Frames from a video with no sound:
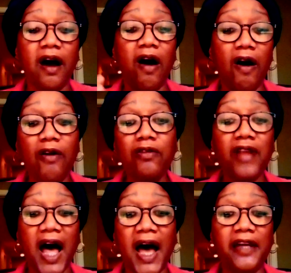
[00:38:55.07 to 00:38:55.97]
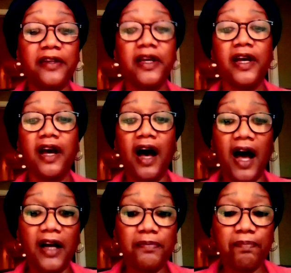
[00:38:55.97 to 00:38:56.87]
online
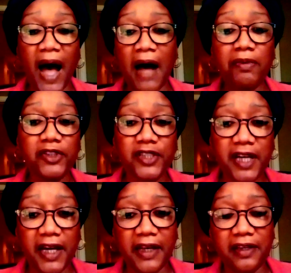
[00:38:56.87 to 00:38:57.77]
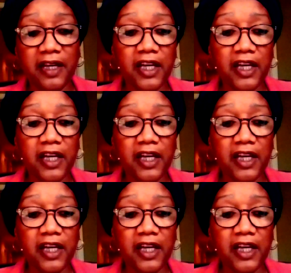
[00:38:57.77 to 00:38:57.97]
Bible study.